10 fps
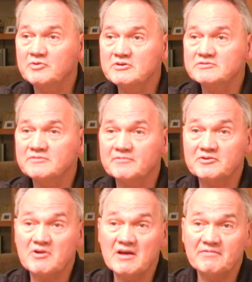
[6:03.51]
We use them for
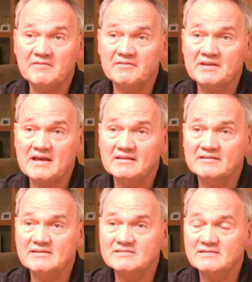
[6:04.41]
traffic
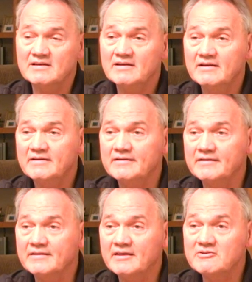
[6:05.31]
fatalities.
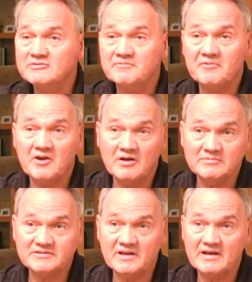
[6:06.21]
They use them for
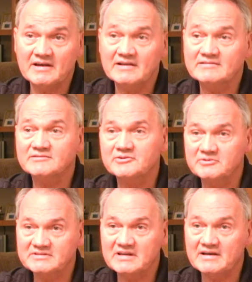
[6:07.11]
homicides,
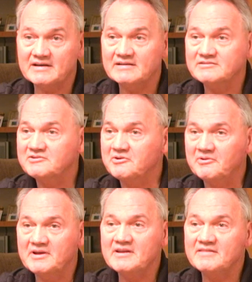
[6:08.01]
suicides,
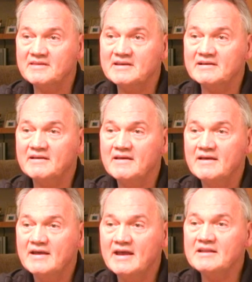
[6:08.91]

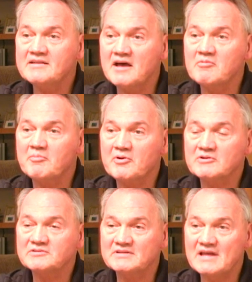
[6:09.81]
anytime a
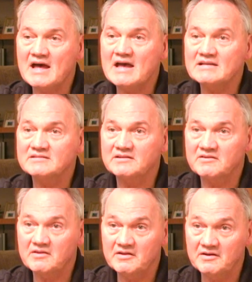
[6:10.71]
person dies
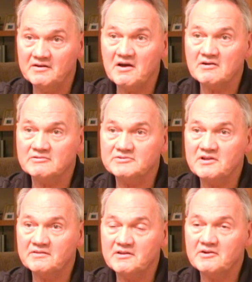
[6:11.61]
and a doctor's
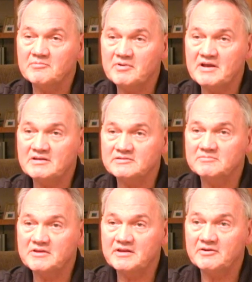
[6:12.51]
not there to pronounce
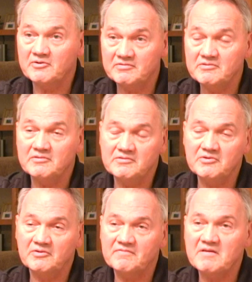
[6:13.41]
them dead, or,
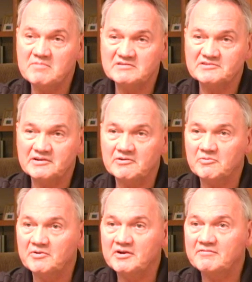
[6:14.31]
if they've been sick
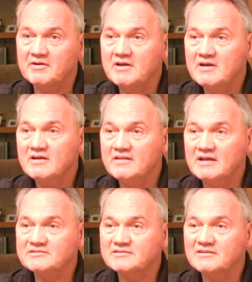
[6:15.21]
or whatever,
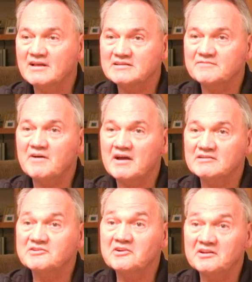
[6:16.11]
that's
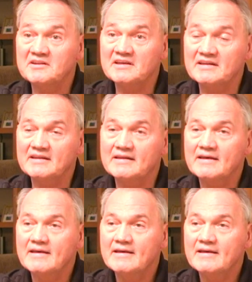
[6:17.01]
classified as unattended.